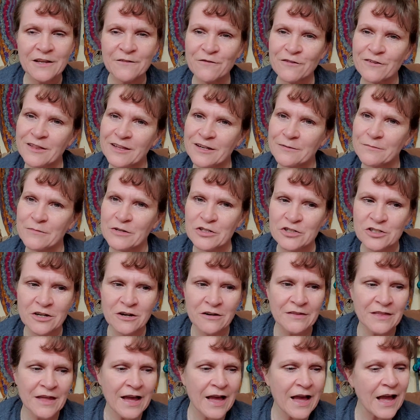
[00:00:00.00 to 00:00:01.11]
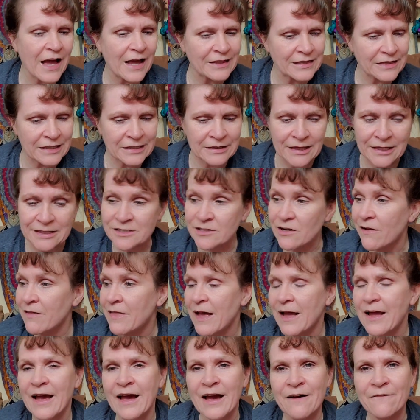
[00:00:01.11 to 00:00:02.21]
you for letting me share that. I think that's all I
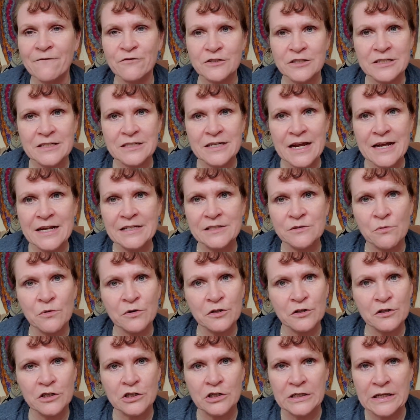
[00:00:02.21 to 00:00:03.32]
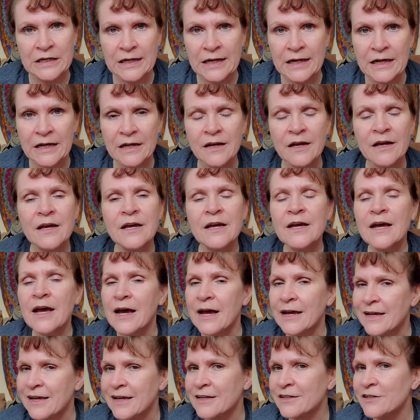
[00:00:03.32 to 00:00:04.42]
have for today's What Are You Knitting?
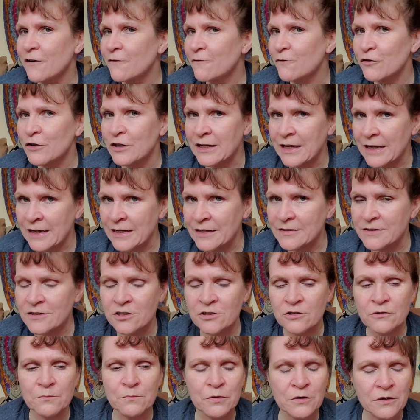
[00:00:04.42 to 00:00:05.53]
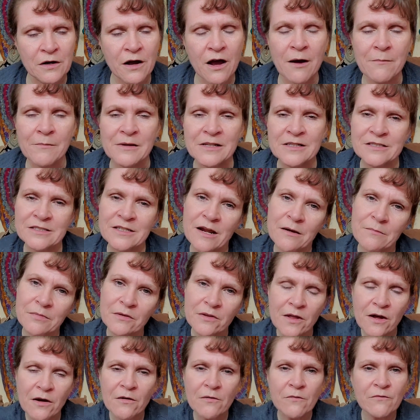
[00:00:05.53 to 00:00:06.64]
Again, don't forget to put comments down
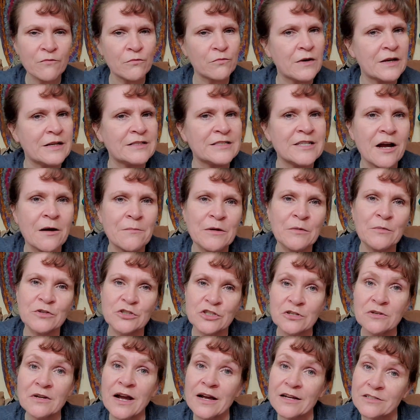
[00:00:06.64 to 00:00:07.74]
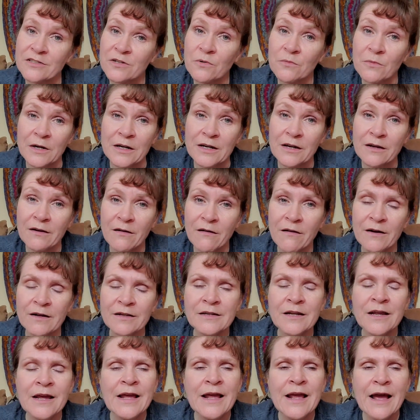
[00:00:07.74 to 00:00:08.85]
below and tell me what you guys are working on.
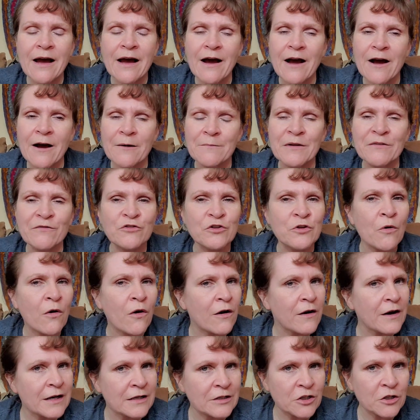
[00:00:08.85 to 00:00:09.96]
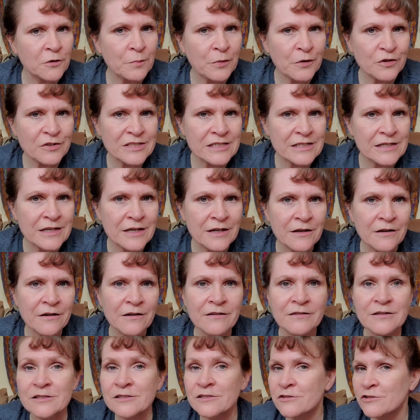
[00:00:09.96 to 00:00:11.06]
Um, if you are a new person here
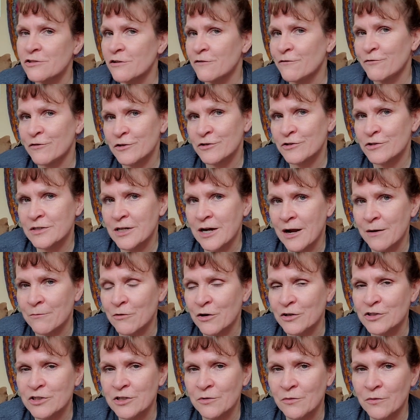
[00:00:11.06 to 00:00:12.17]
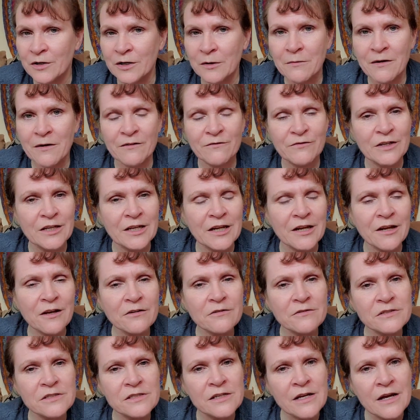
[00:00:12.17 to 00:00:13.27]
and this is your first time watching one of my
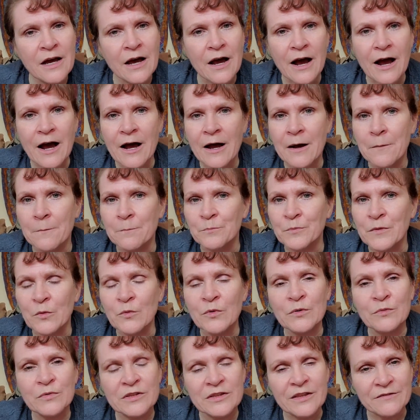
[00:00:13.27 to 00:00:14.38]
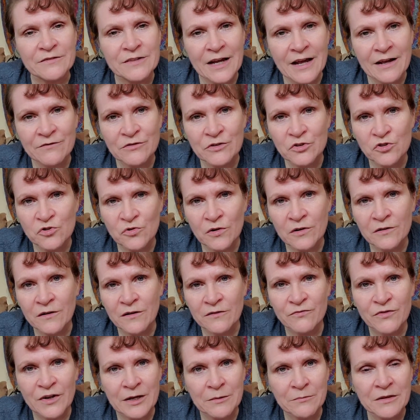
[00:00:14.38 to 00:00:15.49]
videos, um, we would love to have you join our
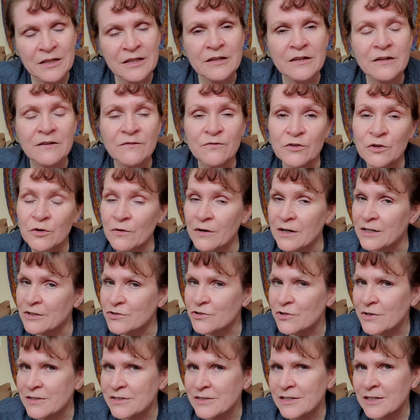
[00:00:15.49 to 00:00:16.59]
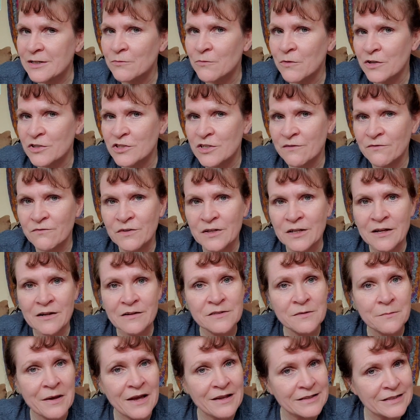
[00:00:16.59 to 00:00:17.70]
family if you are interested in watching videos
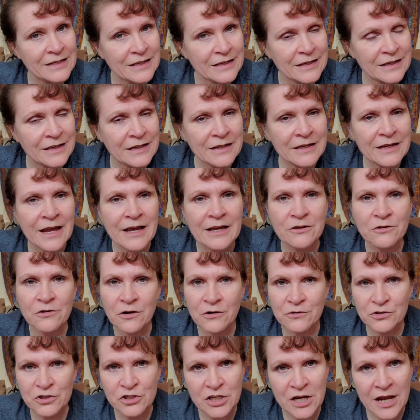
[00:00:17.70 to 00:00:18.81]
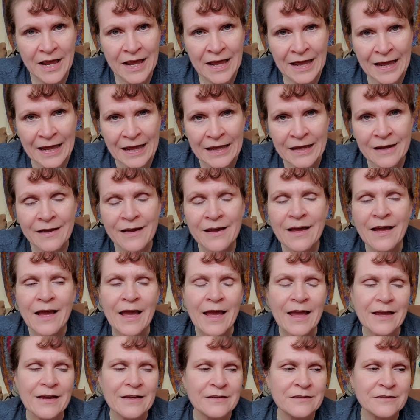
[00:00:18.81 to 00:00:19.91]
about knitting and crochet
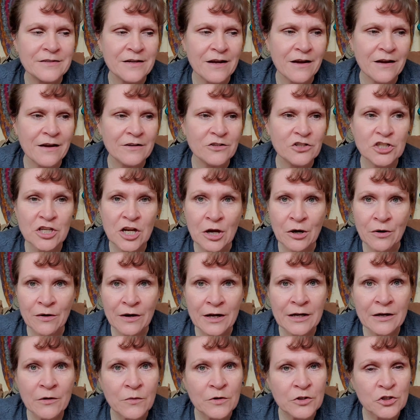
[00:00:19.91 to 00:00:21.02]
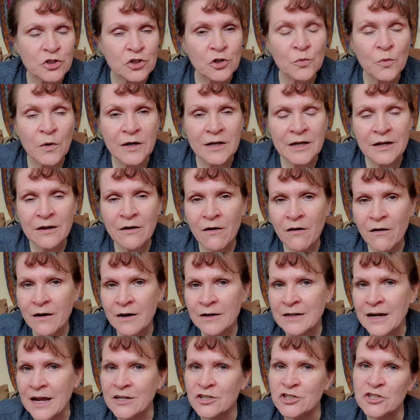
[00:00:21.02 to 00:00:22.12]
and uh, sharing what you're working
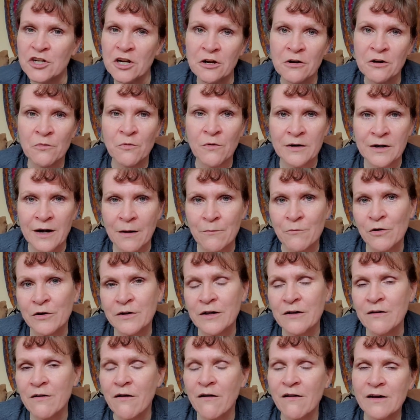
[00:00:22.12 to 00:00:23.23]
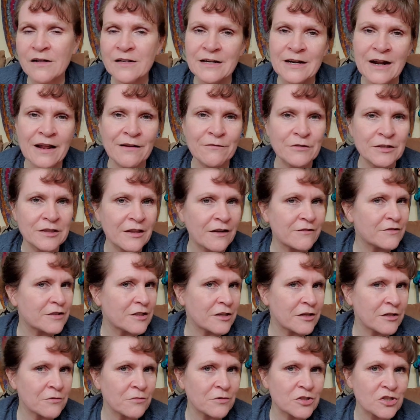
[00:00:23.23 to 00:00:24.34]
on. I share what I'm working on and I would love to
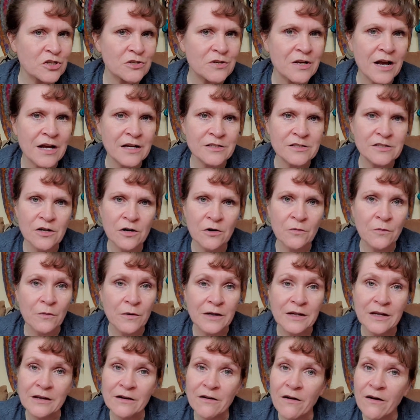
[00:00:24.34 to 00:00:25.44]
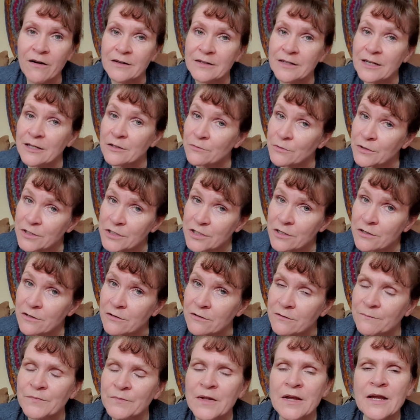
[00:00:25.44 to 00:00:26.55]
hear what you guys are working on in
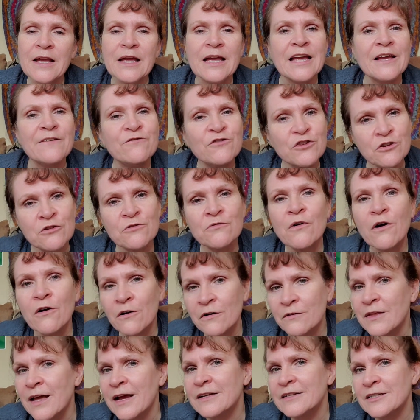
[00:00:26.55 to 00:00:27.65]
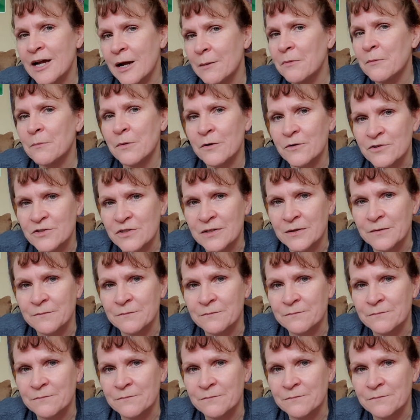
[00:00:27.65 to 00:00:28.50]
return if you are that type of person